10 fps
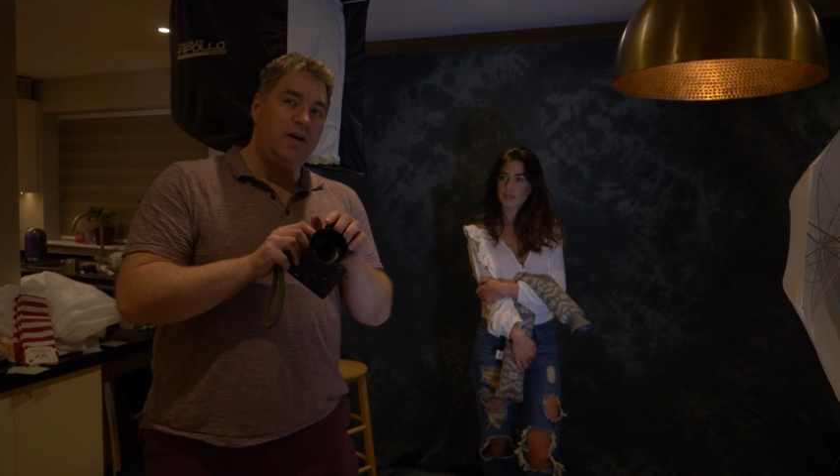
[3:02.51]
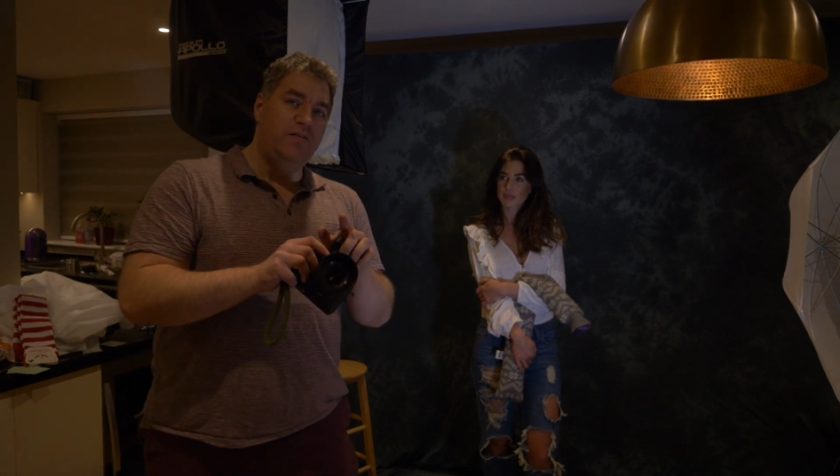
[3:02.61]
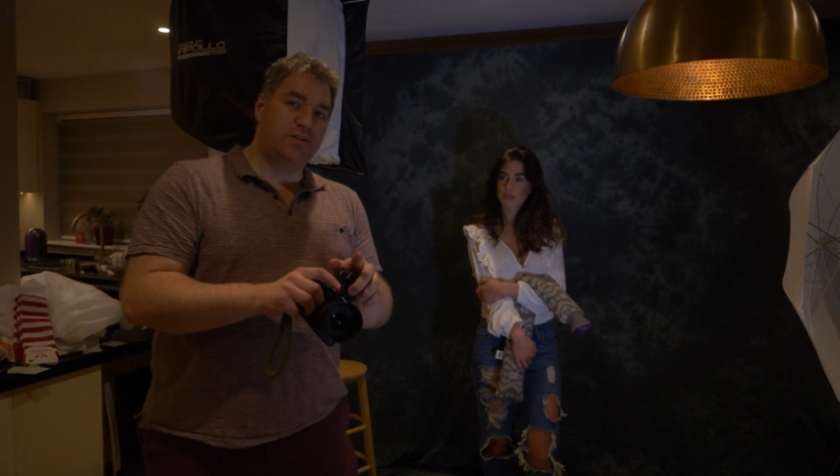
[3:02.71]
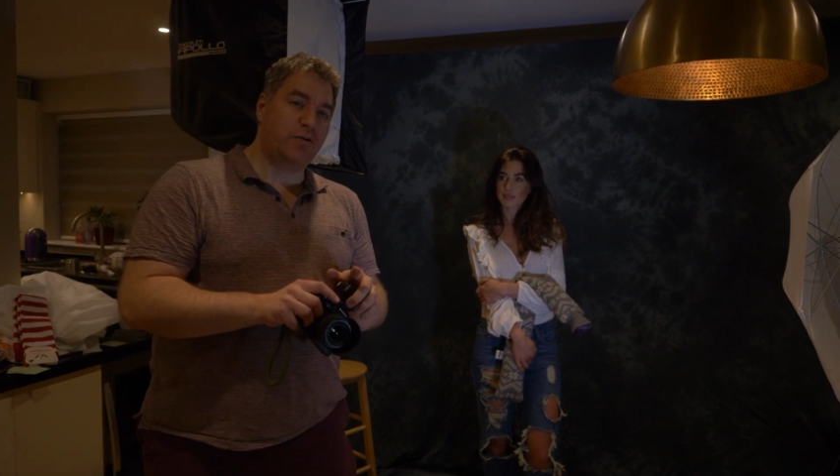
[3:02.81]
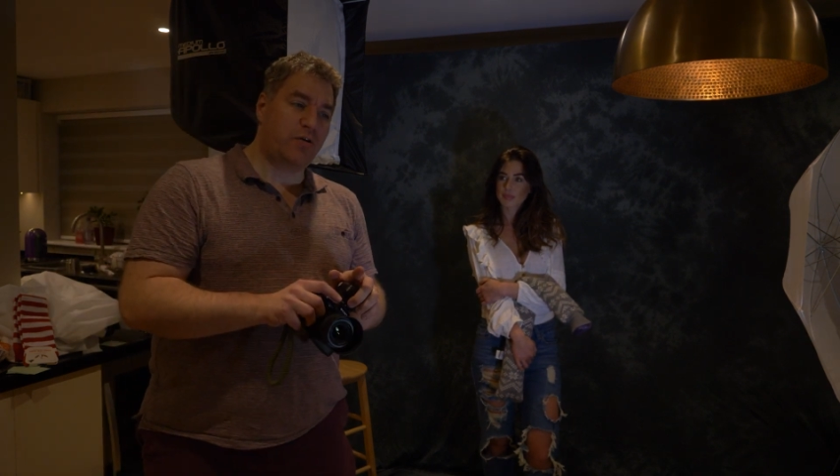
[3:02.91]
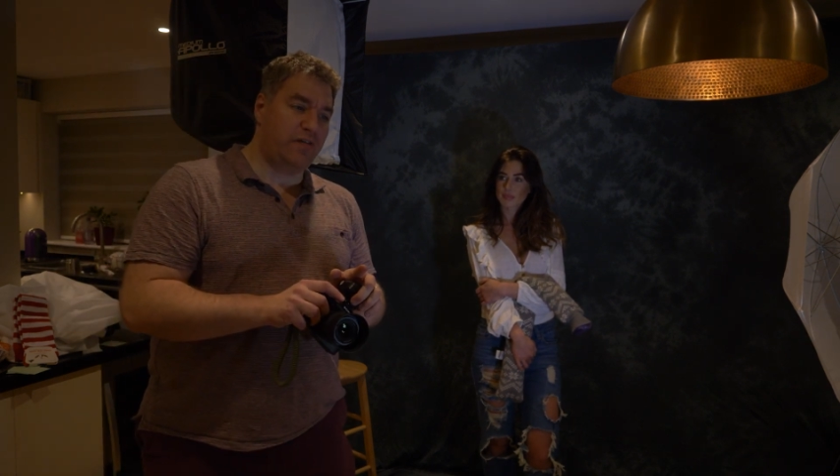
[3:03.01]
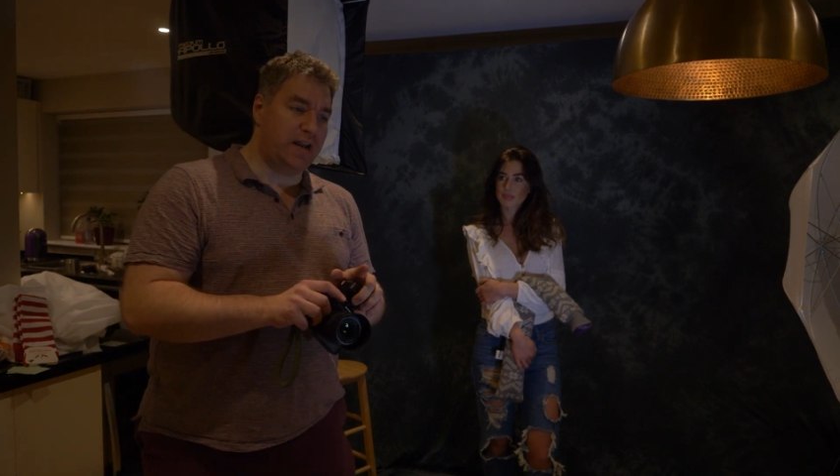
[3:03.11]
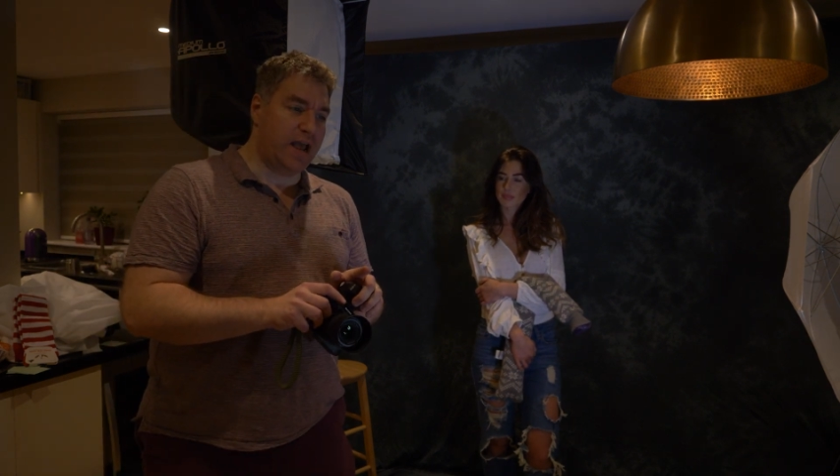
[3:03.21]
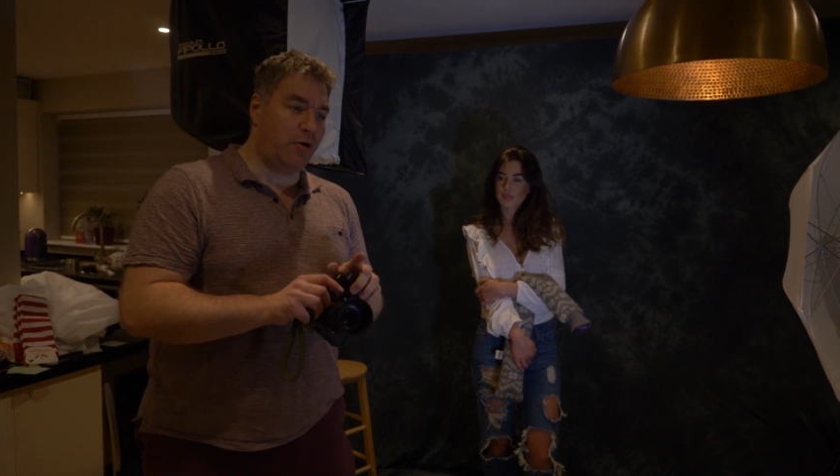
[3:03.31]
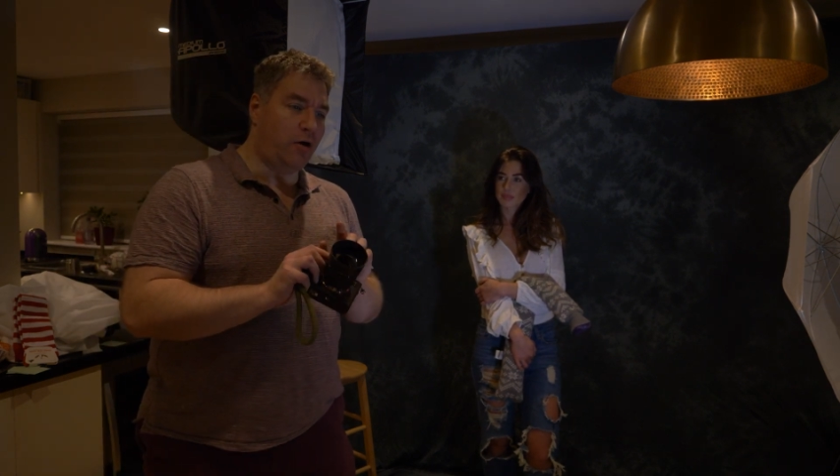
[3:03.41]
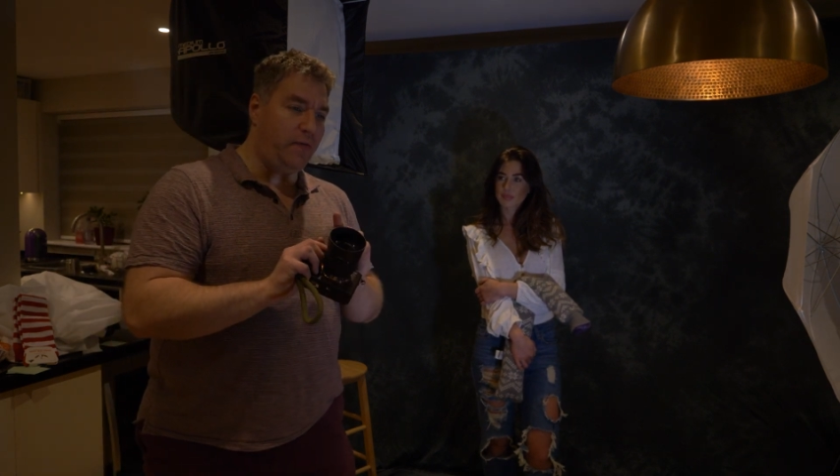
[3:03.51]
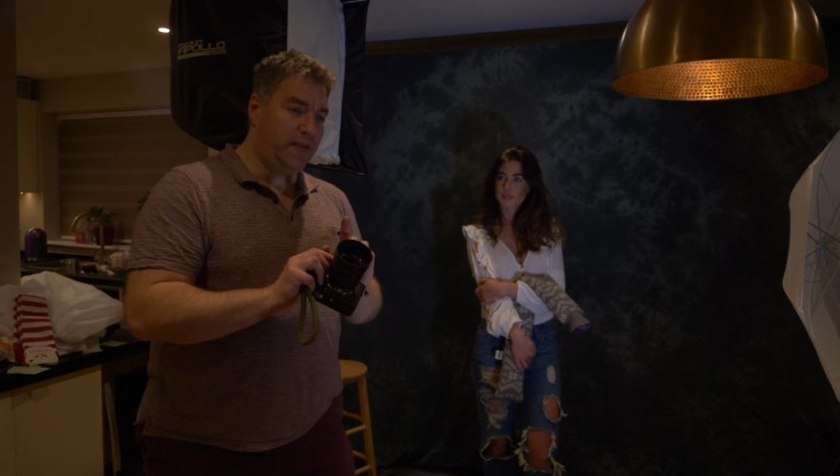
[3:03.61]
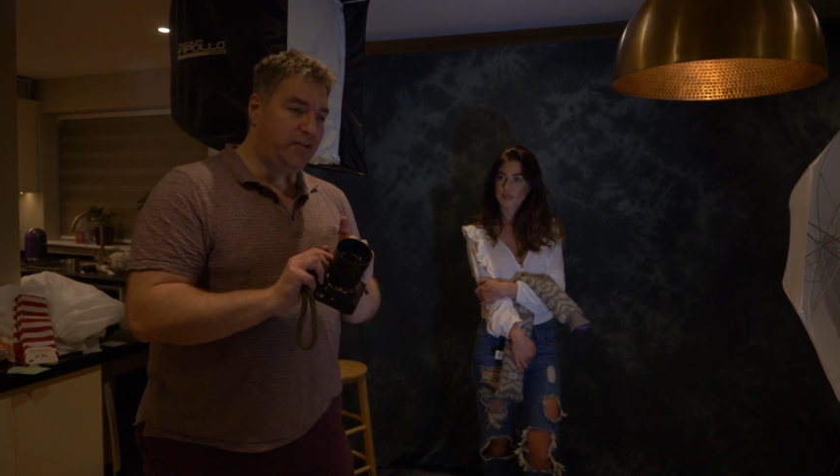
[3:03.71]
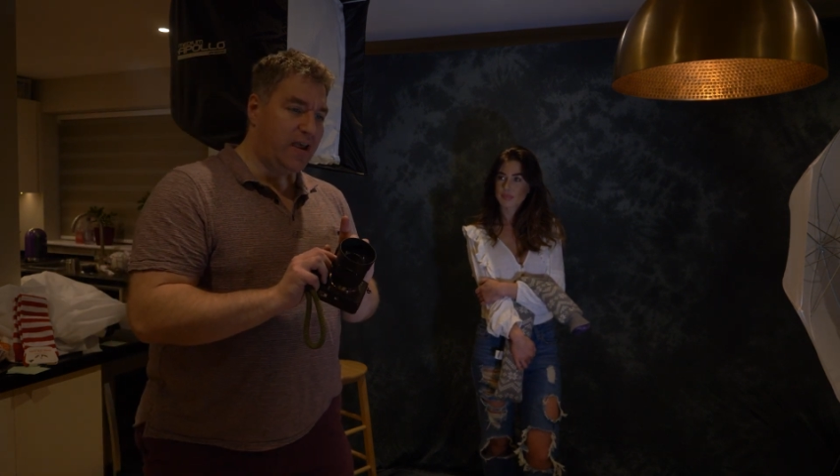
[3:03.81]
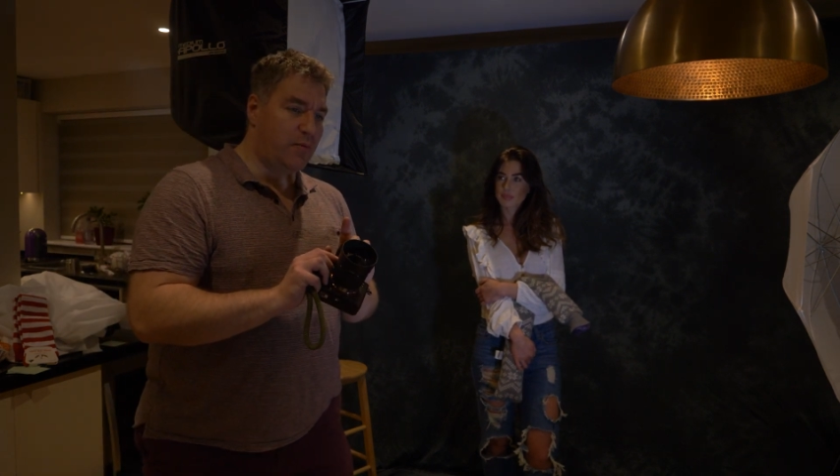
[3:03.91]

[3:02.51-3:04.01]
photography now on this